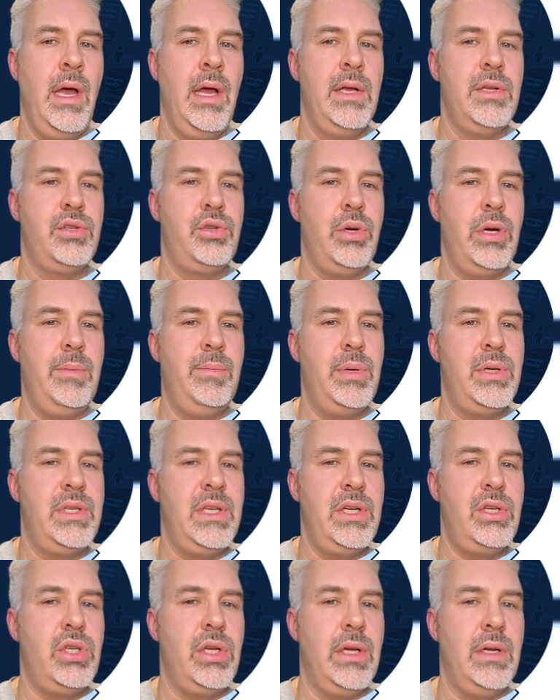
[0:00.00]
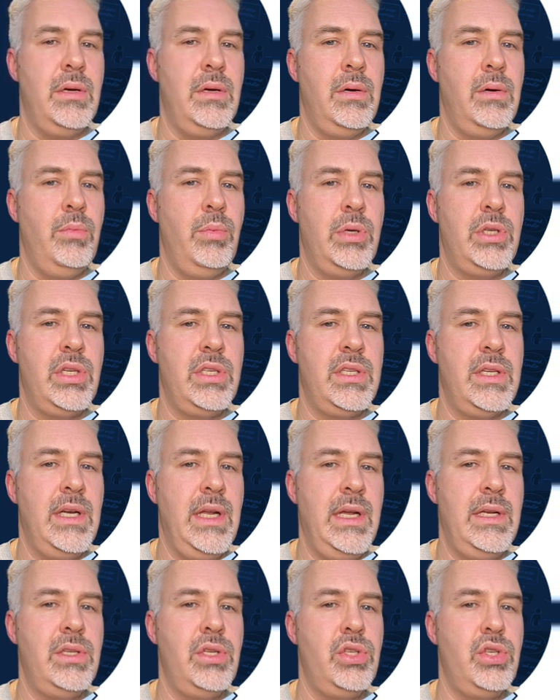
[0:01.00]
stream position, which is an
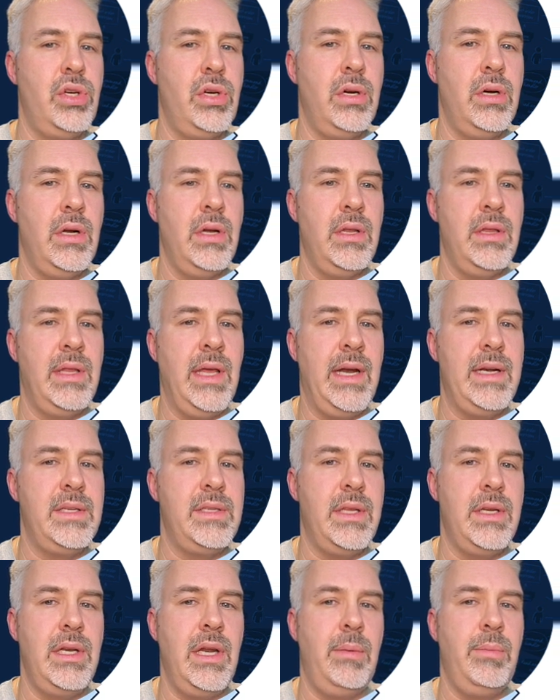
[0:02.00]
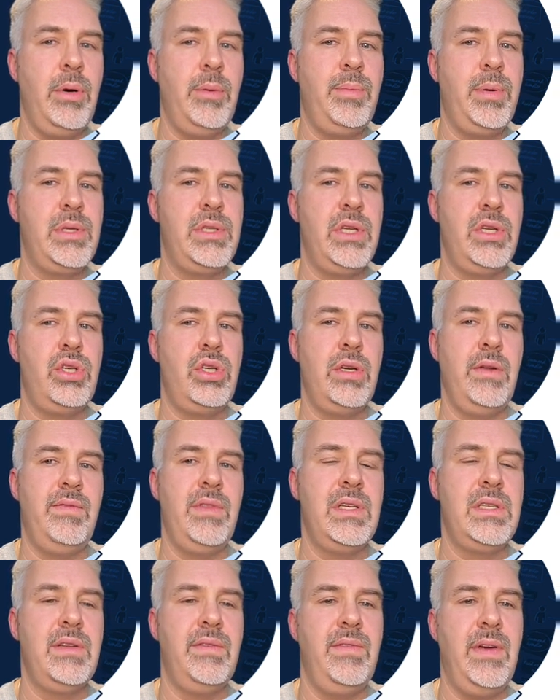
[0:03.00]
integer that is the numbered position of
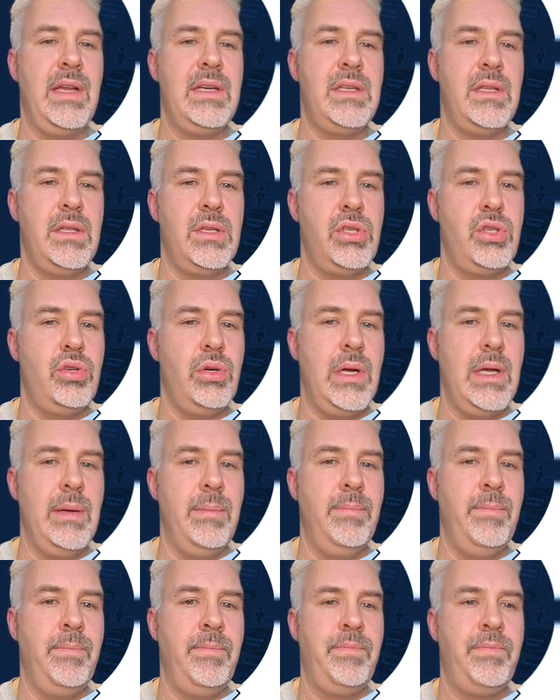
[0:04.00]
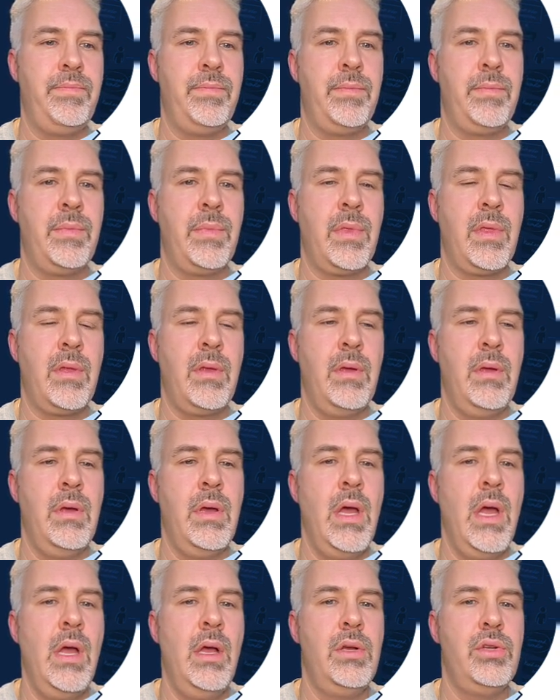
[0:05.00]
this event in the stream.
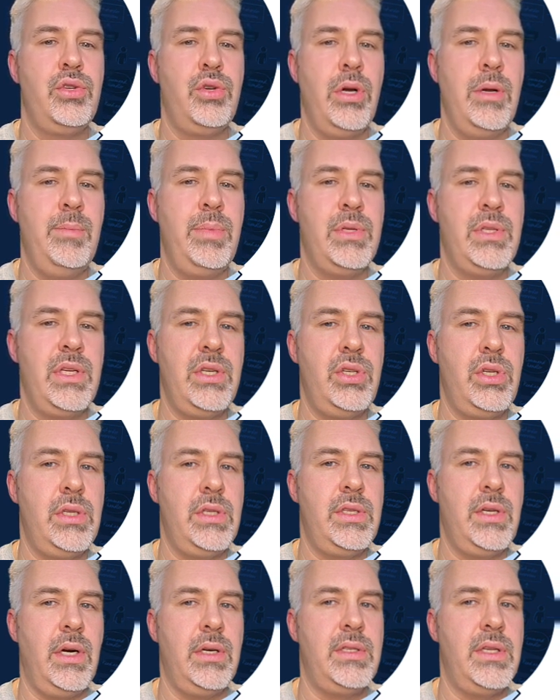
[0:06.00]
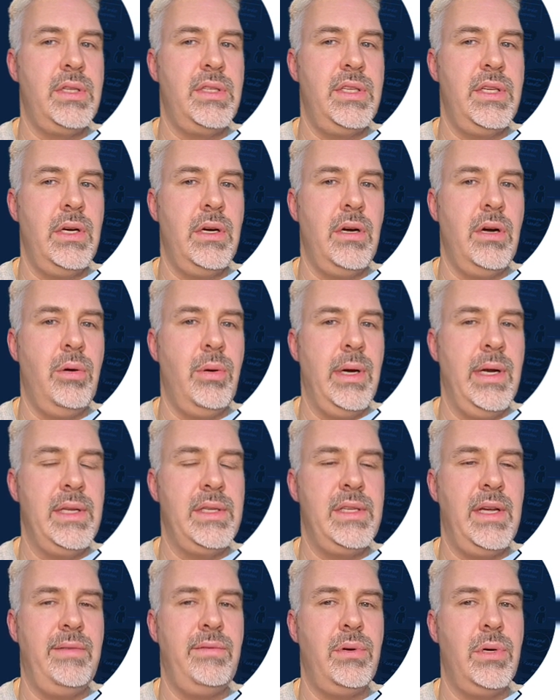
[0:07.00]
Stream position starts at 0 and
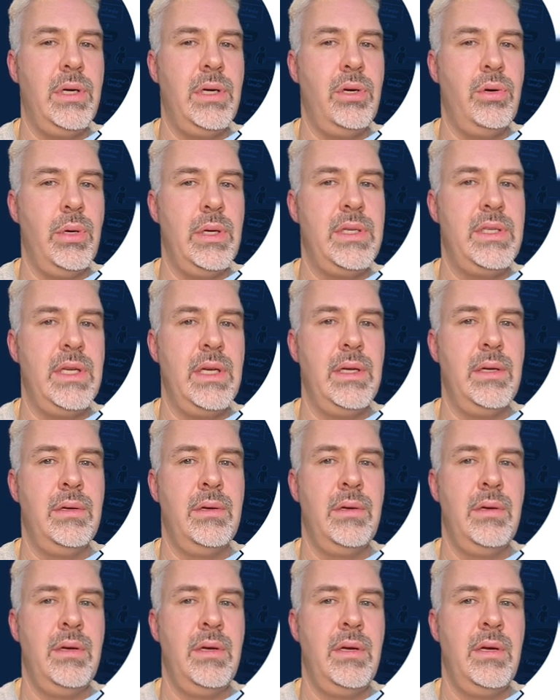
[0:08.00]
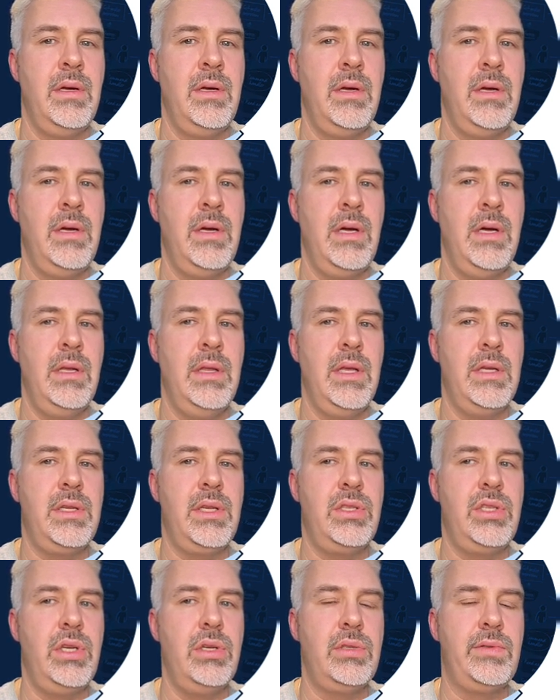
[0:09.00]
is ever increasing. This
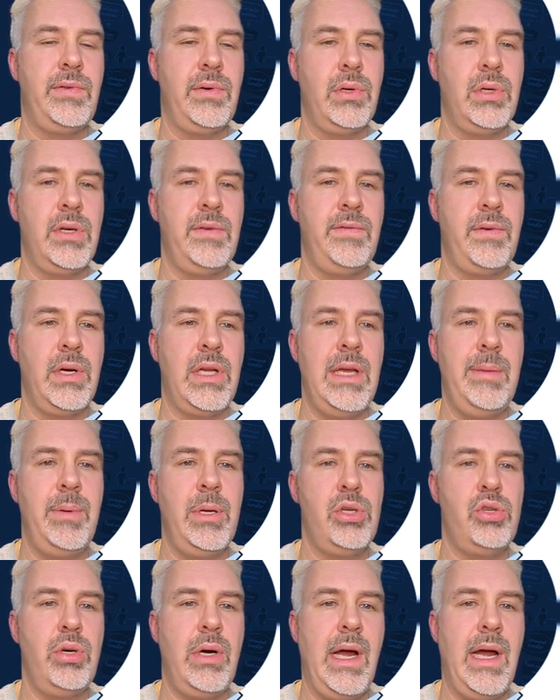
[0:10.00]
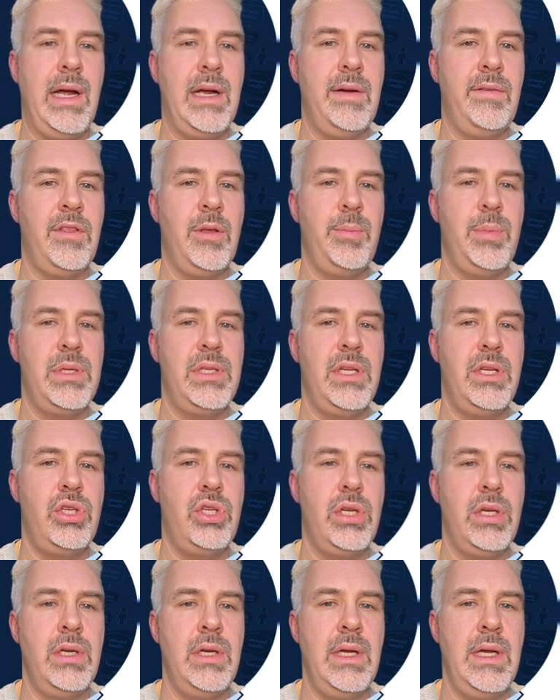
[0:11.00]
is useful for keeping track of the
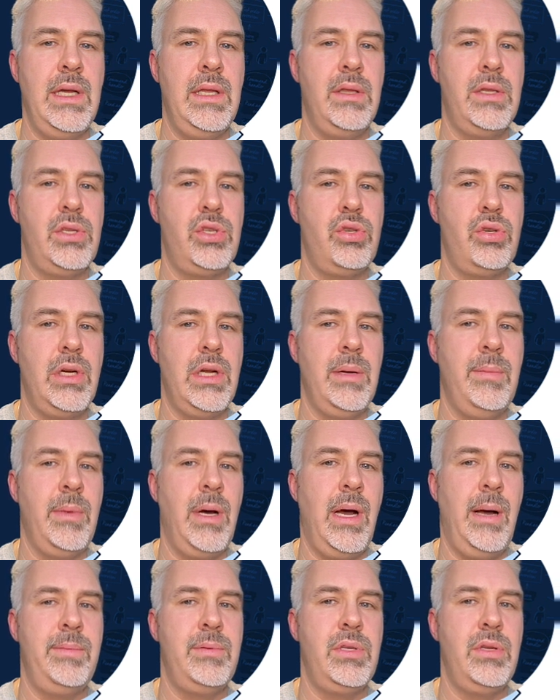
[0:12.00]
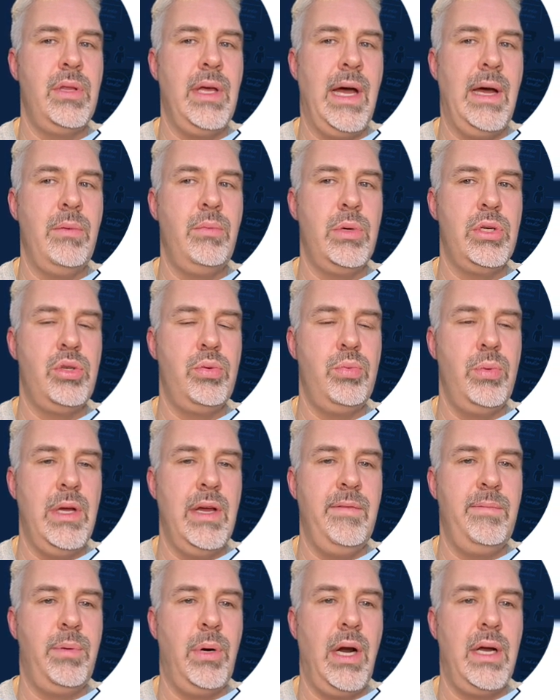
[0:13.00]
position in the stream up to that which we
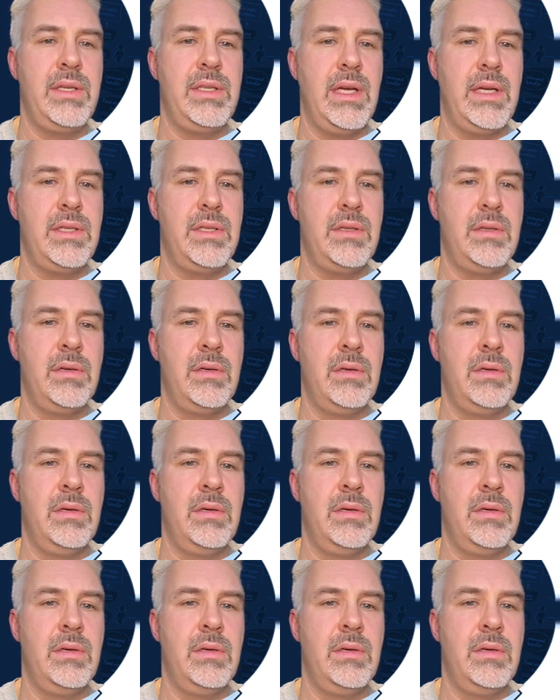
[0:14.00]
have processed.